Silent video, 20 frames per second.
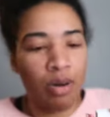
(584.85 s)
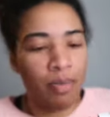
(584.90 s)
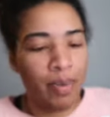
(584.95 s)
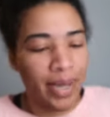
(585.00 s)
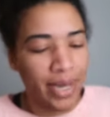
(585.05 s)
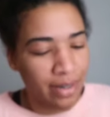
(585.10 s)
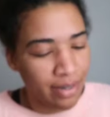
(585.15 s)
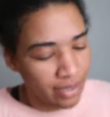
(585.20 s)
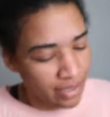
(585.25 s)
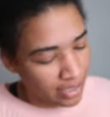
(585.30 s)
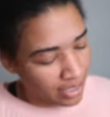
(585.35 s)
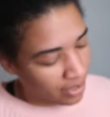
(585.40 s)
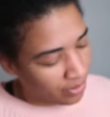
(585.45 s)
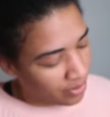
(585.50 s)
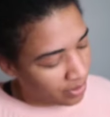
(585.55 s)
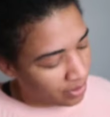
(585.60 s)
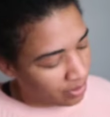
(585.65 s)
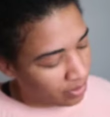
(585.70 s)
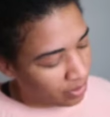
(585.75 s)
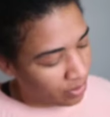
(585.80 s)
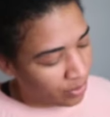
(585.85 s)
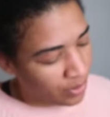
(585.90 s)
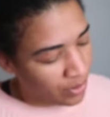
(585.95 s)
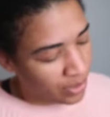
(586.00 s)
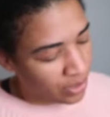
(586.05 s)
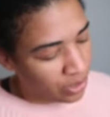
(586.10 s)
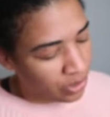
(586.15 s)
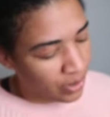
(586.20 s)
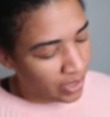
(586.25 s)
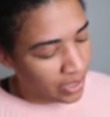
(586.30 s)
apparently when you
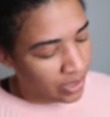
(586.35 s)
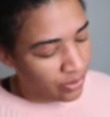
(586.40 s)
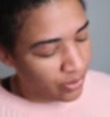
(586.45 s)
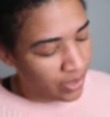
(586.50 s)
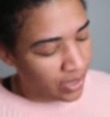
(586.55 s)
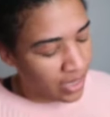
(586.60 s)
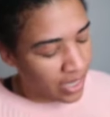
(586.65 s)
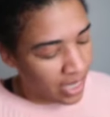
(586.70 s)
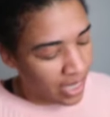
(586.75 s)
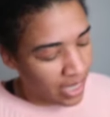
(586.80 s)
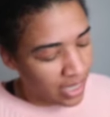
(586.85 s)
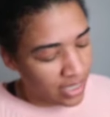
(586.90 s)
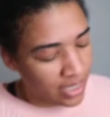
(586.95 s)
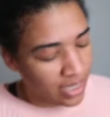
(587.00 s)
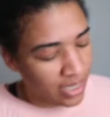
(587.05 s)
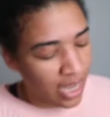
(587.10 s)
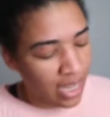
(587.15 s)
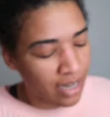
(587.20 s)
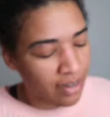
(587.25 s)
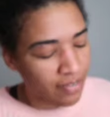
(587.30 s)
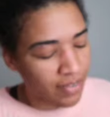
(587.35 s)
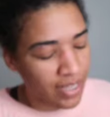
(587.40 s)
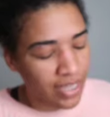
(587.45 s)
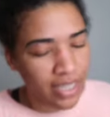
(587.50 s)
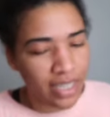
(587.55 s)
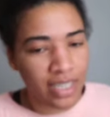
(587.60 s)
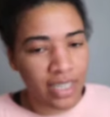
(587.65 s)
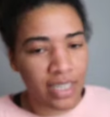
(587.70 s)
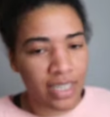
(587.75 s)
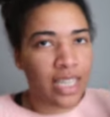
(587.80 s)
trace with this, it kind of
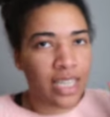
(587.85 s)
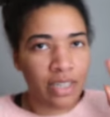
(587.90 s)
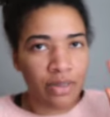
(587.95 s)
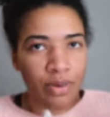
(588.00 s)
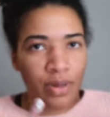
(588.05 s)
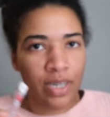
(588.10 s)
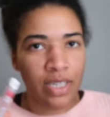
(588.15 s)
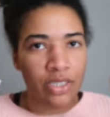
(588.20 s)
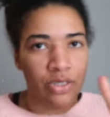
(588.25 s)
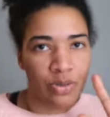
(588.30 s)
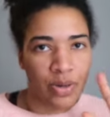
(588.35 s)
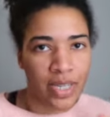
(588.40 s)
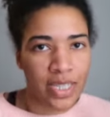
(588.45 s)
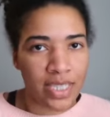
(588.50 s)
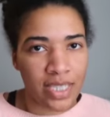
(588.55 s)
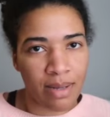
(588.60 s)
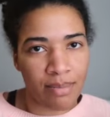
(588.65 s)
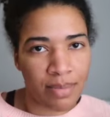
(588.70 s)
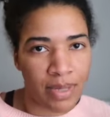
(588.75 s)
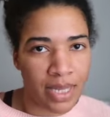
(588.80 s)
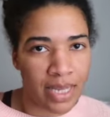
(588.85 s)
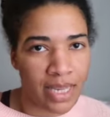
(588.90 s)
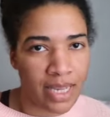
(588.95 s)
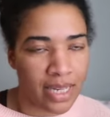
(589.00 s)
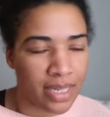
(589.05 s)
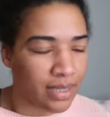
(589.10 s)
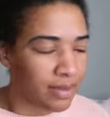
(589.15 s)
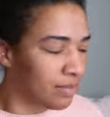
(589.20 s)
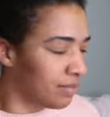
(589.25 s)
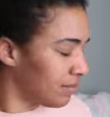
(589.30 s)
like, say you want to trace
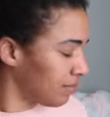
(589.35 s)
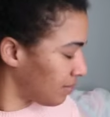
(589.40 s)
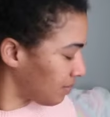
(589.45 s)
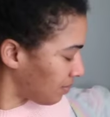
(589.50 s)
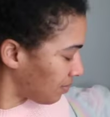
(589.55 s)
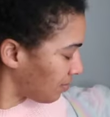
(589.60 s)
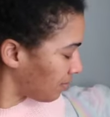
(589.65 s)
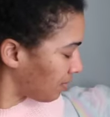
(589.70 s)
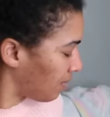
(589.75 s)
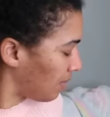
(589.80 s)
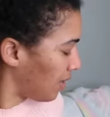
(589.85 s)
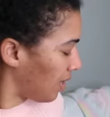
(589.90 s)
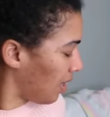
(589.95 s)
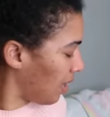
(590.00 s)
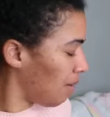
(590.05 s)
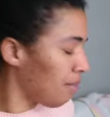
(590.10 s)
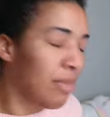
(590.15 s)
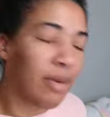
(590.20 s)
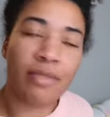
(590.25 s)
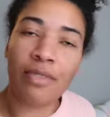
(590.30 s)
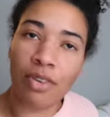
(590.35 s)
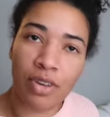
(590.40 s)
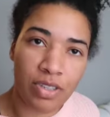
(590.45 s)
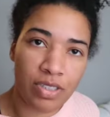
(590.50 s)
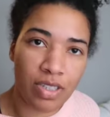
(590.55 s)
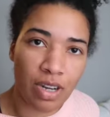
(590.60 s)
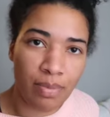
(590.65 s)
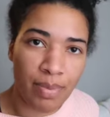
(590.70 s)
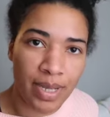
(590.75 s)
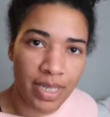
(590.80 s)
something before you
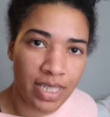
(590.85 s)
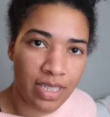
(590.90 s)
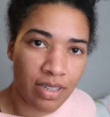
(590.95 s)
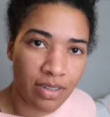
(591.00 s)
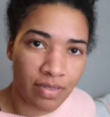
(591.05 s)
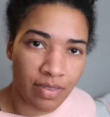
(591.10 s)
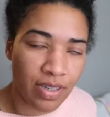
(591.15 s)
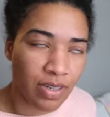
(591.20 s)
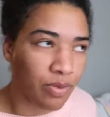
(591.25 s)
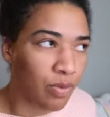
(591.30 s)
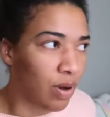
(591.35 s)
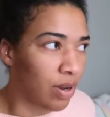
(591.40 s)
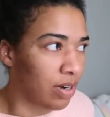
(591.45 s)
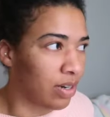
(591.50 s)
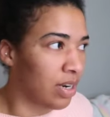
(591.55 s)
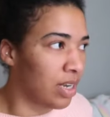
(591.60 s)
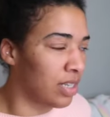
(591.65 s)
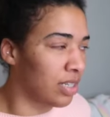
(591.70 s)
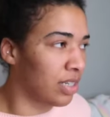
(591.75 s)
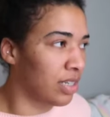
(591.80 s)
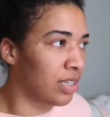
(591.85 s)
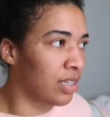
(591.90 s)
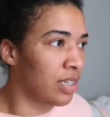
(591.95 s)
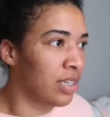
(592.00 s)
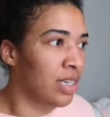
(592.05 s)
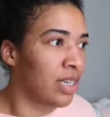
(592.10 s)
start painting over it in watercolor.